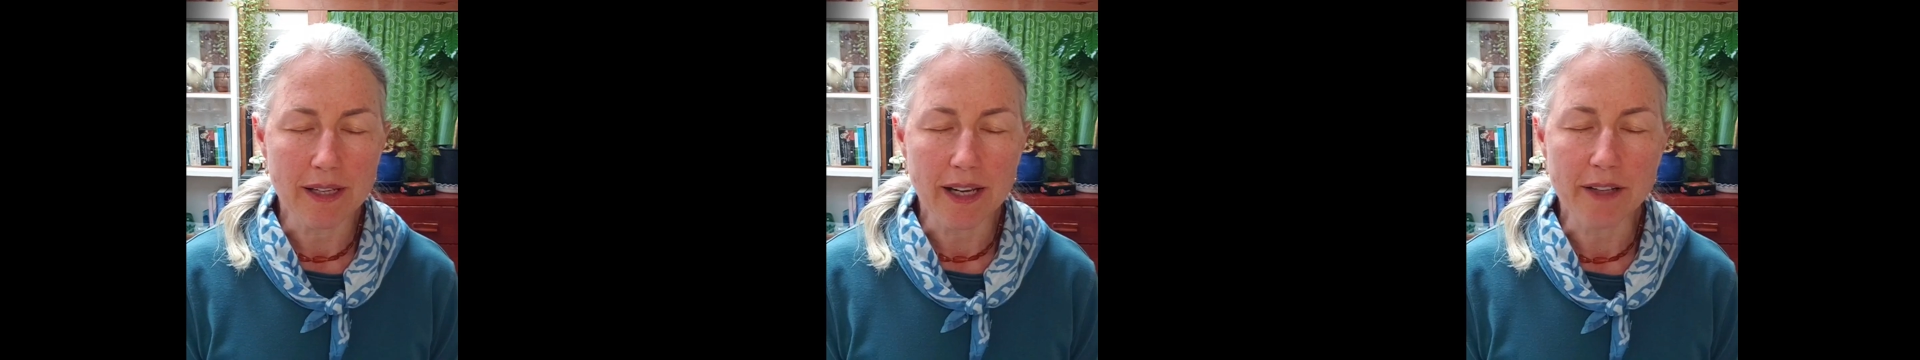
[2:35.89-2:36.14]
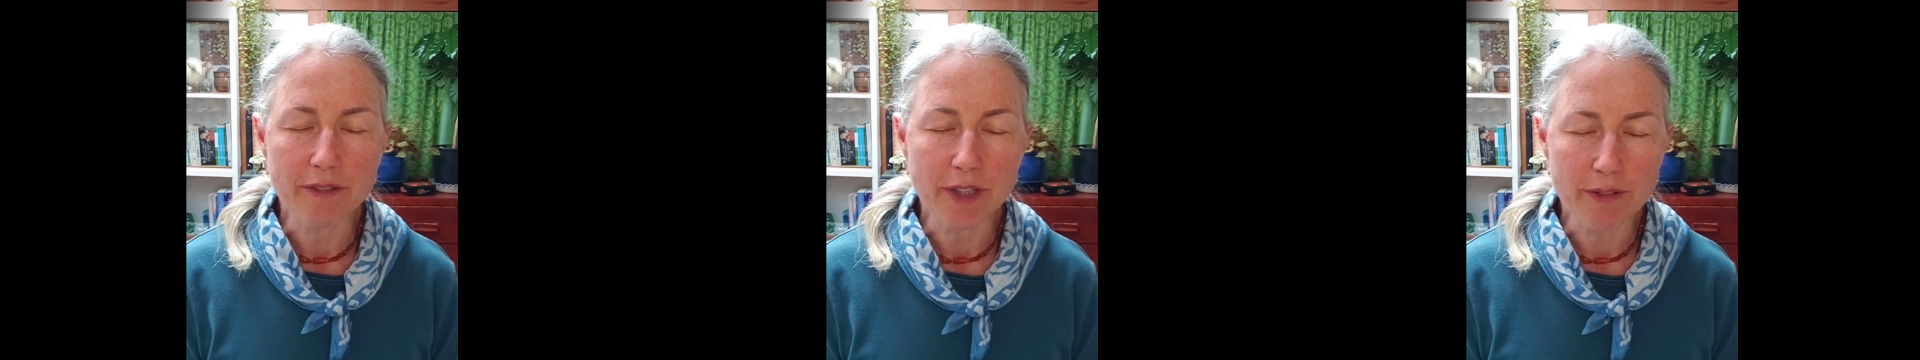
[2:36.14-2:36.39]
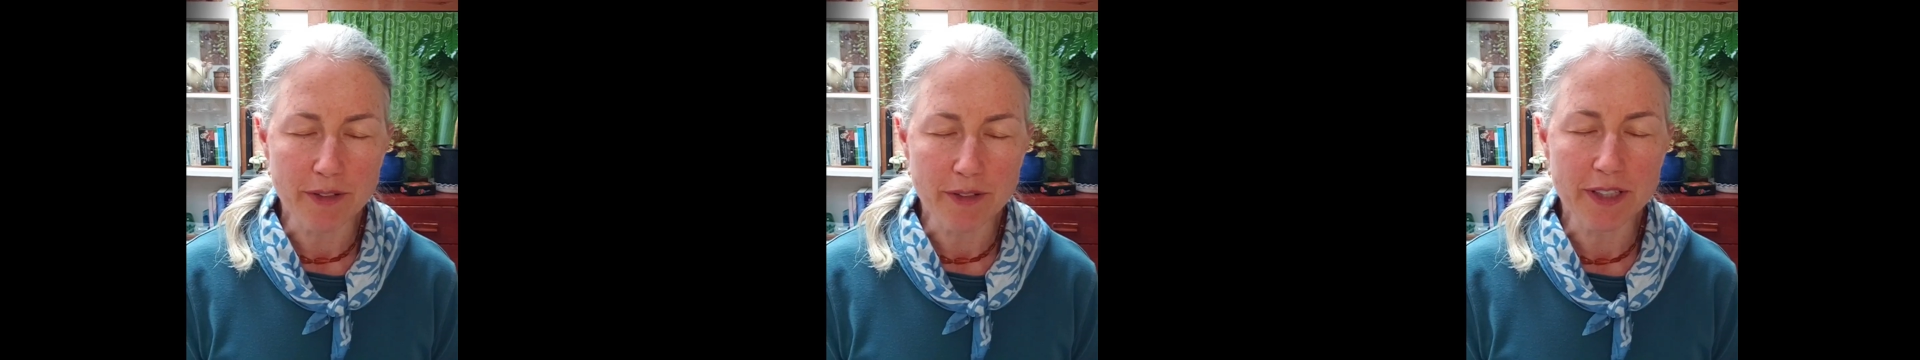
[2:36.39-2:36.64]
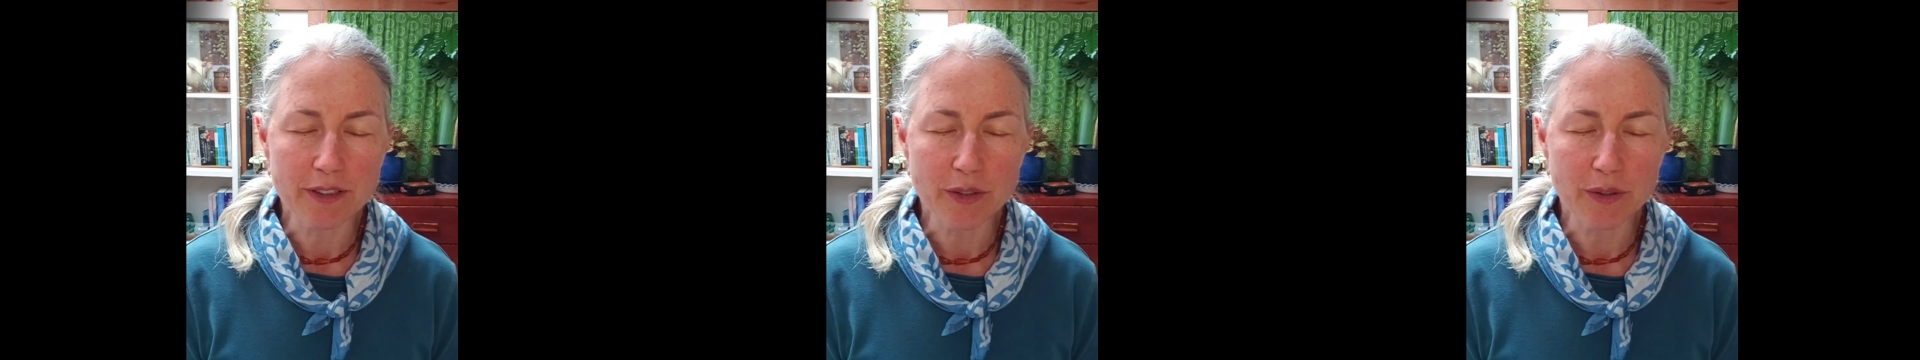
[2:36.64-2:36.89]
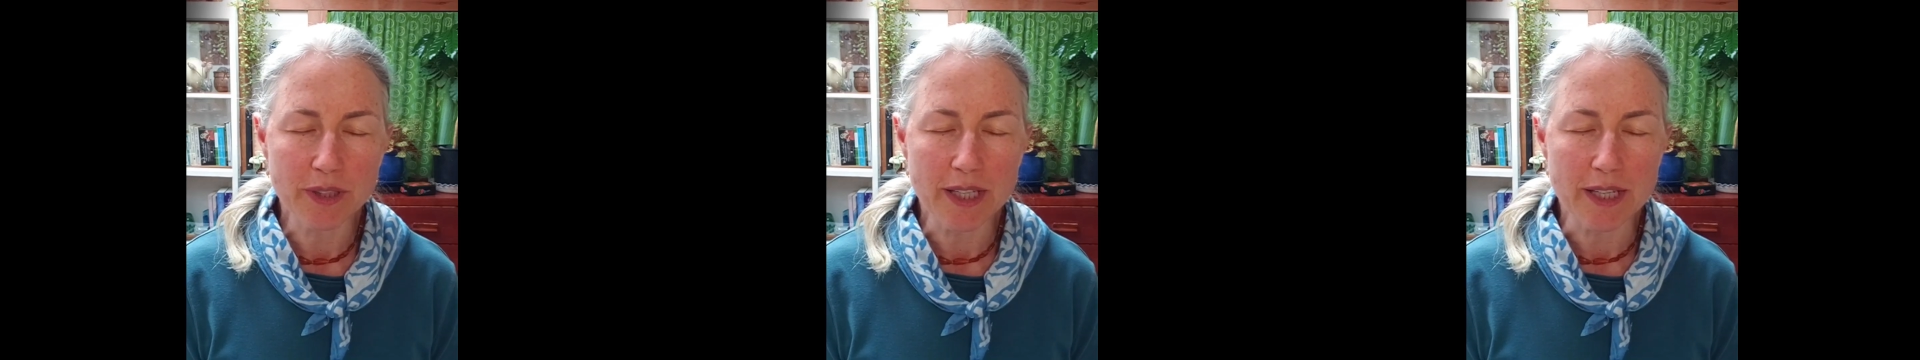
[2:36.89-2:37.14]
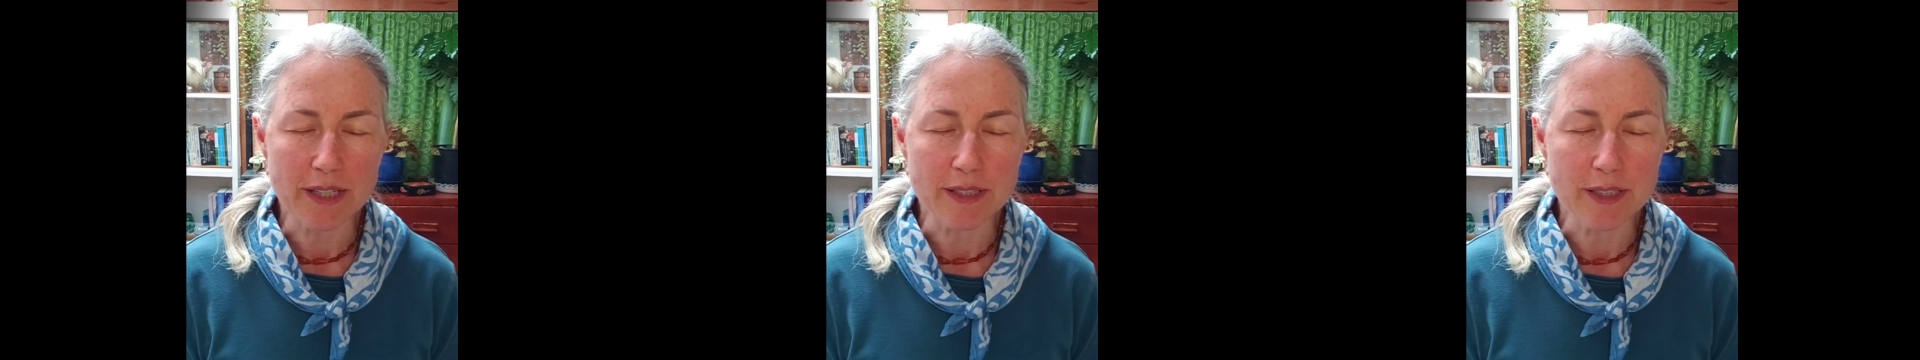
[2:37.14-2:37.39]
I invite Raphael to hold the
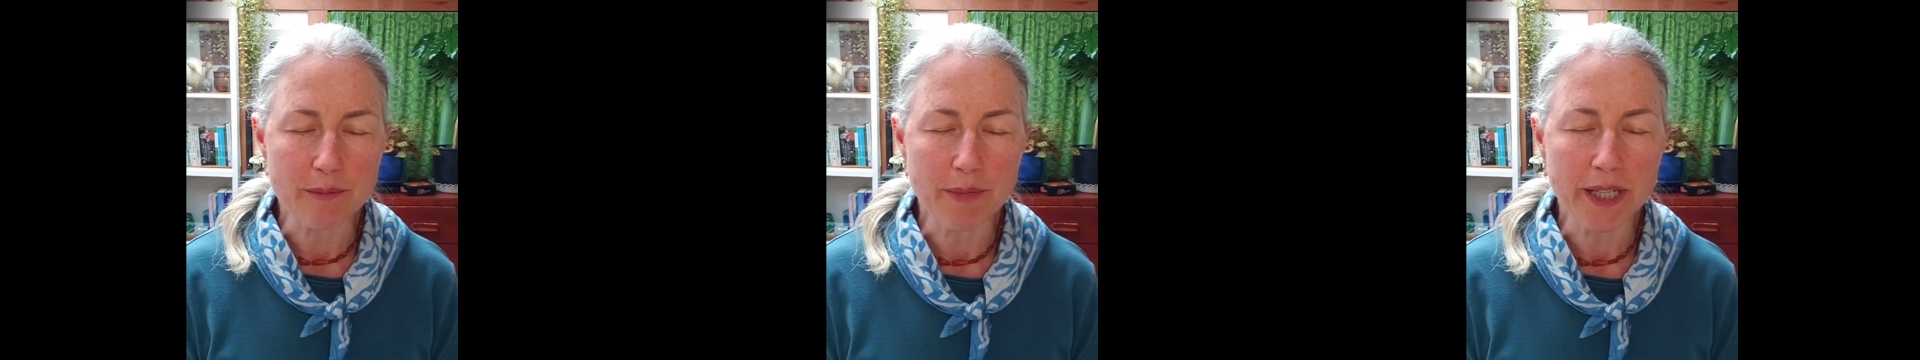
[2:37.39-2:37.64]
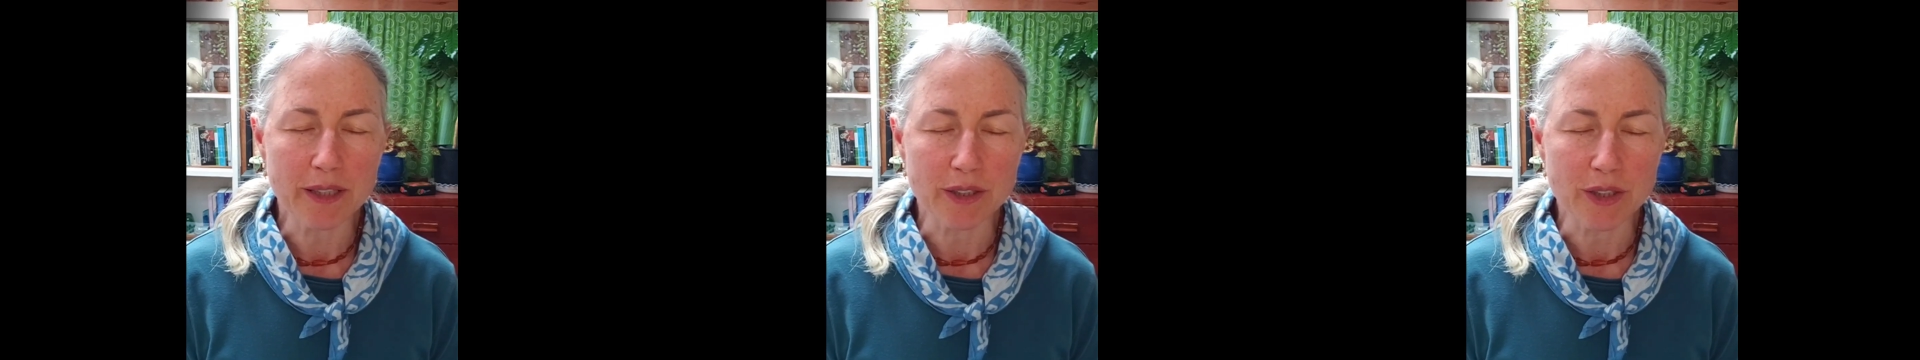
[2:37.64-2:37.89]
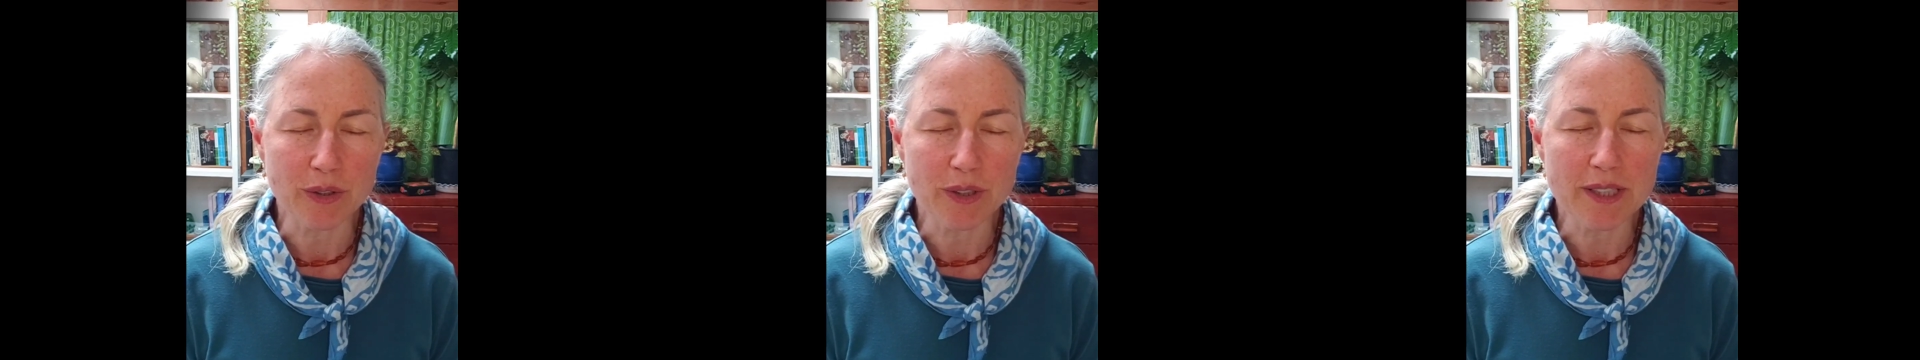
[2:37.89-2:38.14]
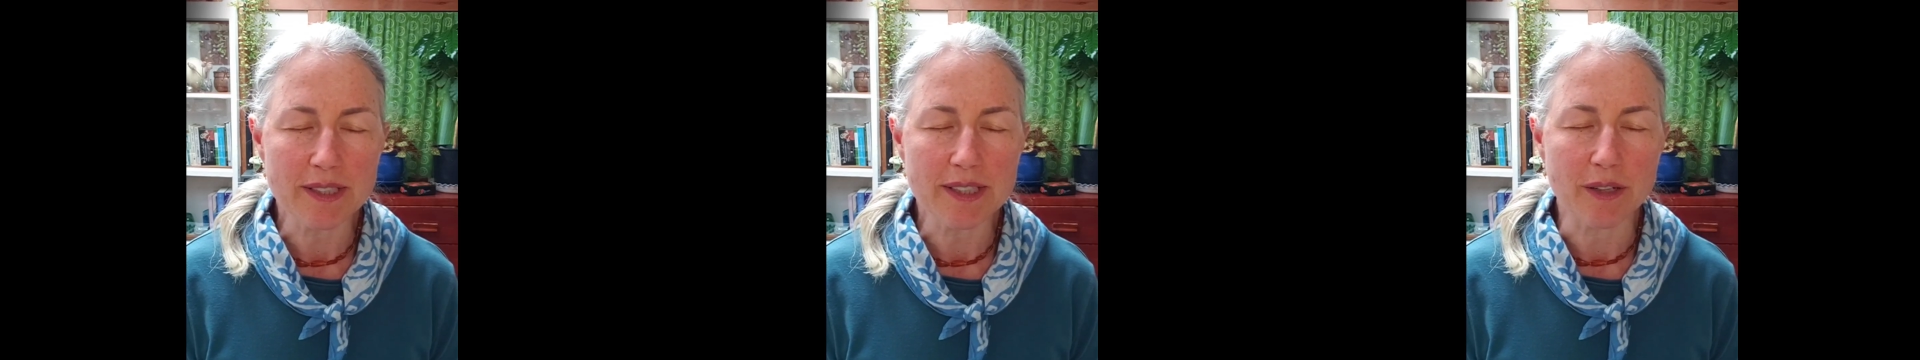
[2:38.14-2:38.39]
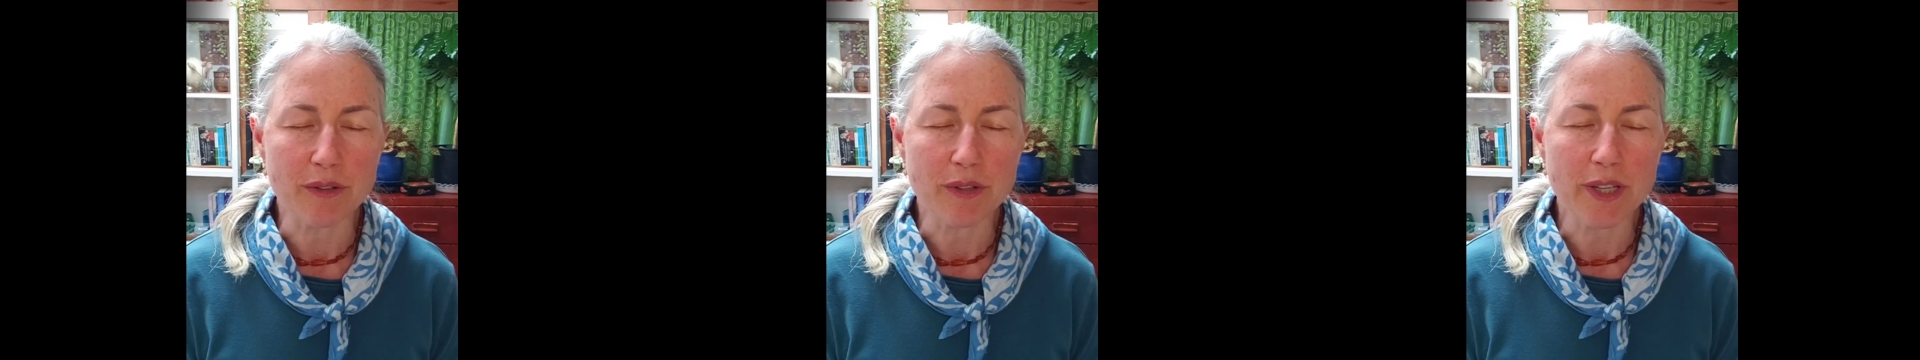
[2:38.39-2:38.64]
east, Michael to hold the south,